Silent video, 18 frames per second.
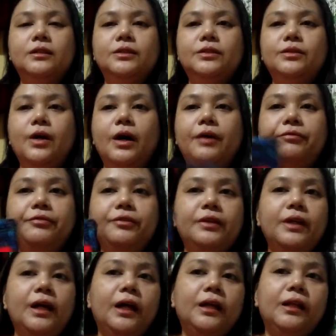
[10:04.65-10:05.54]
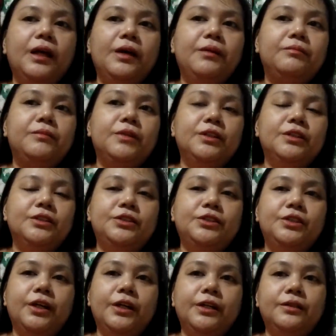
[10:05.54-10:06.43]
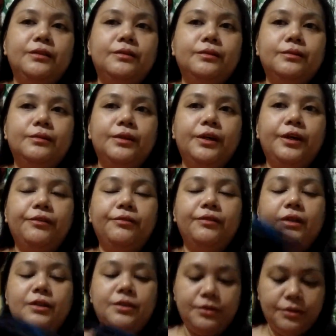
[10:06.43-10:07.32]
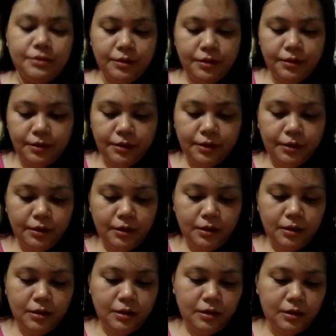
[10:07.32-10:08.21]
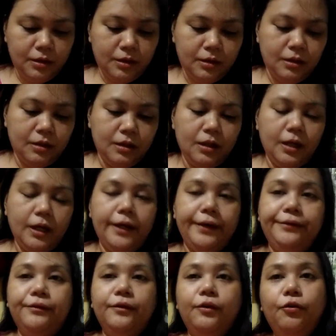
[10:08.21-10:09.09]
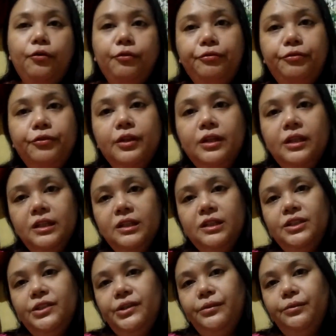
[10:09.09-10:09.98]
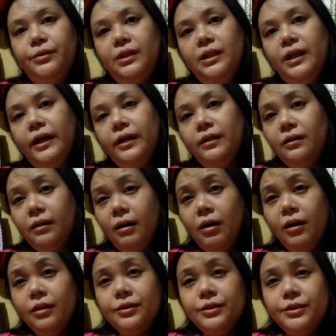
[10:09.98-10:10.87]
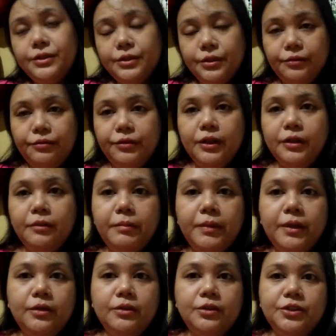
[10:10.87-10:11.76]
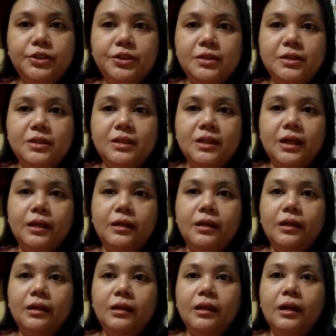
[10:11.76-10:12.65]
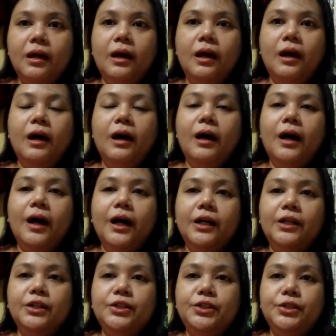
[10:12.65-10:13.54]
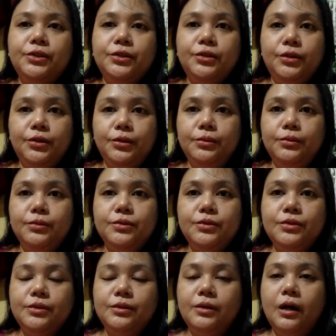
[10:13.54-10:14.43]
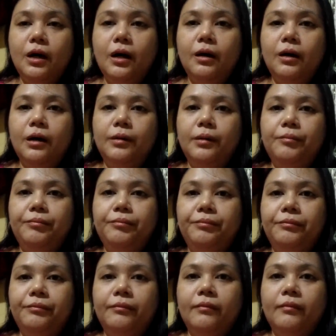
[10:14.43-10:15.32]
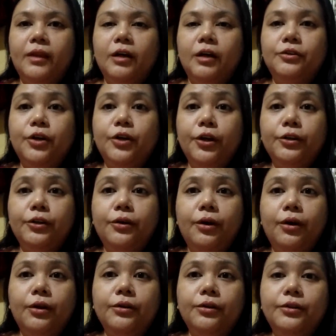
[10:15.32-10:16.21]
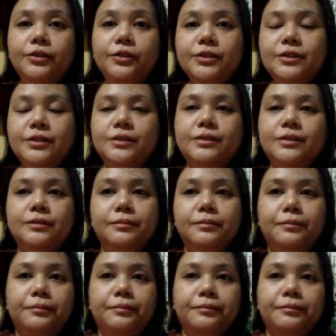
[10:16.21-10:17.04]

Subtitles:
So after that, I'm gonna try to give this to her, and hopefully she will like the colors of it because she said that I should use dark colors.